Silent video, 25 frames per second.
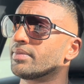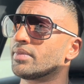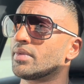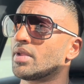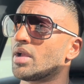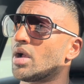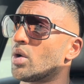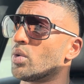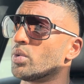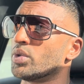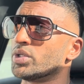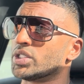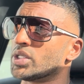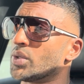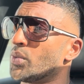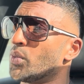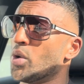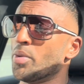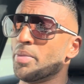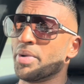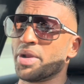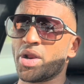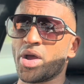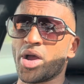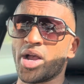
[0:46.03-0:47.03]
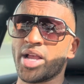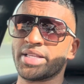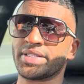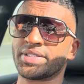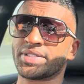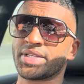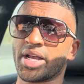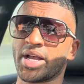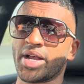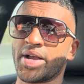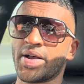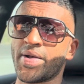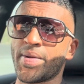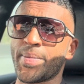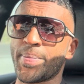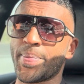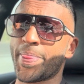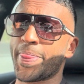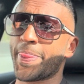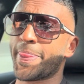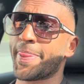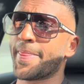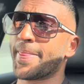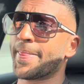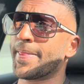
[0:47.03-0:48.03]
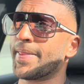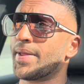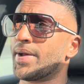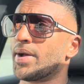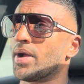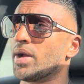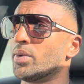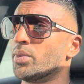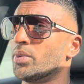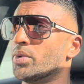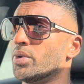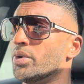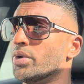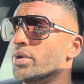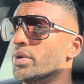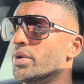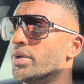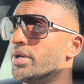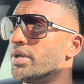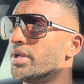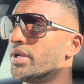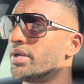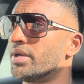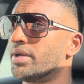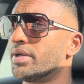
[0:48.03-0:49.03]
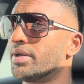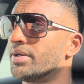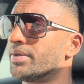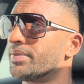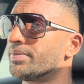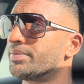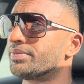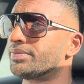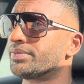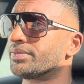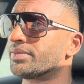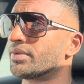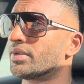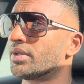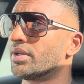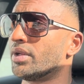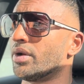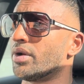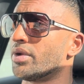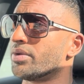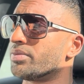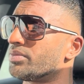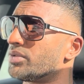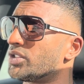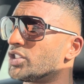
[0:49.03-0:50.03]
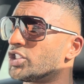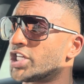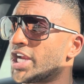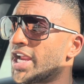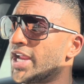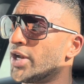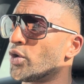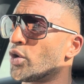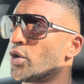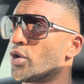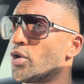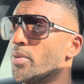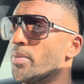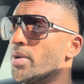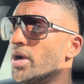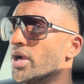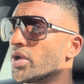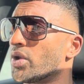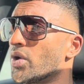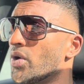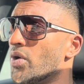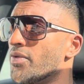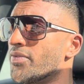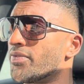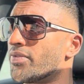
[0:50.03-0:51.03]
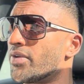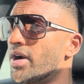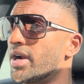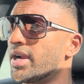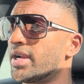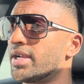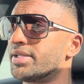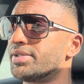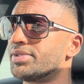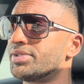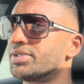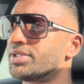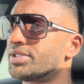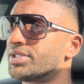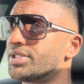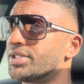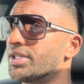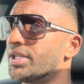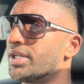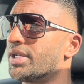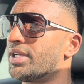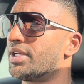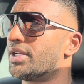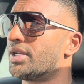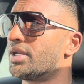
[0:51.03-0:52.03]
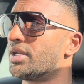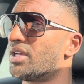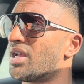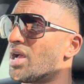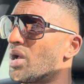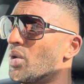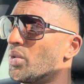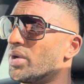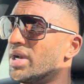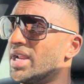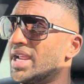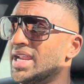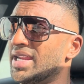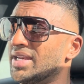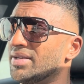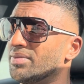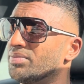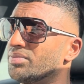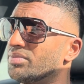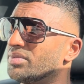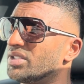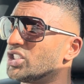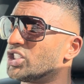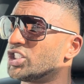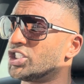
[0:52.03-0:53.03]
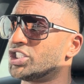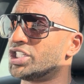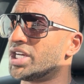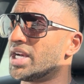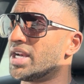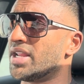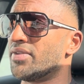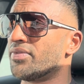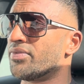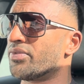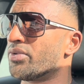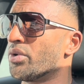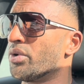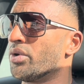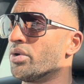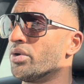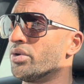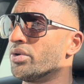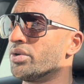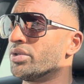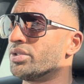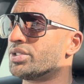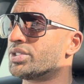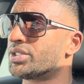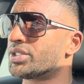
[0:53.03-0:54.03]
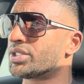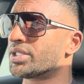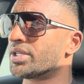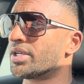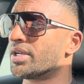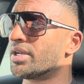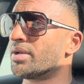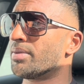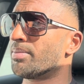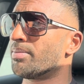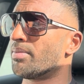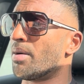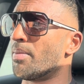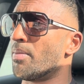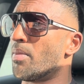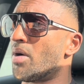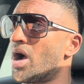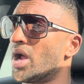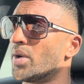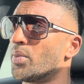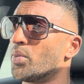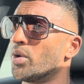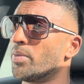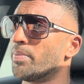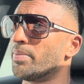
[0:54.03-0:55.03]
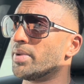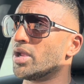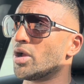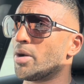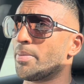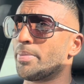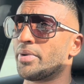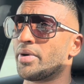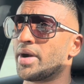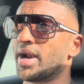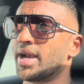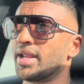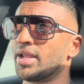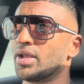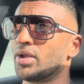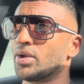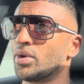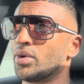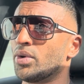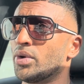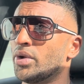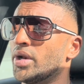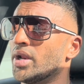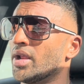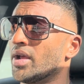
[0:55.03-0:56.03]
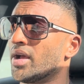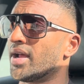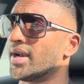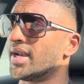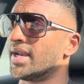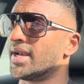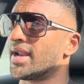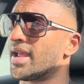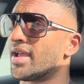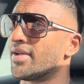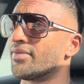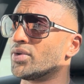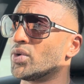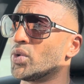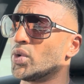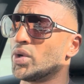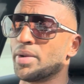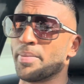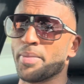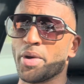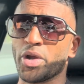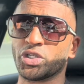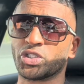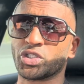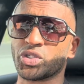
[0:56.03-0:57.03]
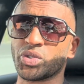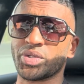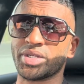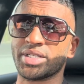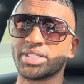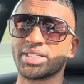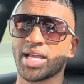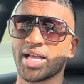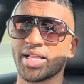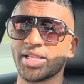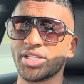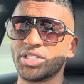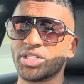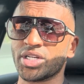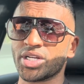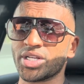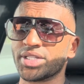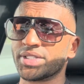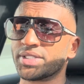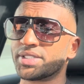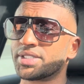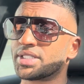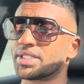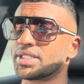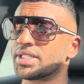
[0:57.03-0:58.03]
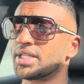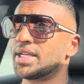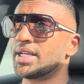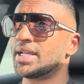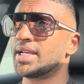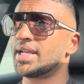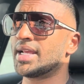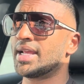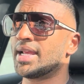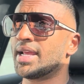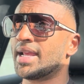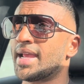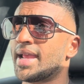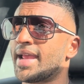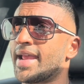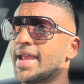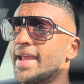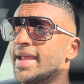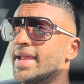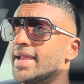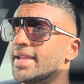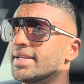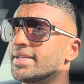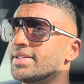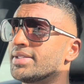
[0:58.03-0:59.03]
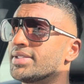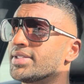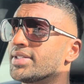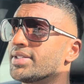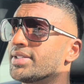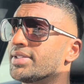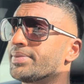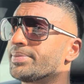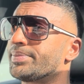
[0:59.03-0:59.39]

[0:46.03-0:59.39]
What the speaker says: I was a womanizer. I would, cheat on all my girlfriends. I would eat shitty foods. My mind wouldn't be operating good. I didn't have good emotional intelligence. And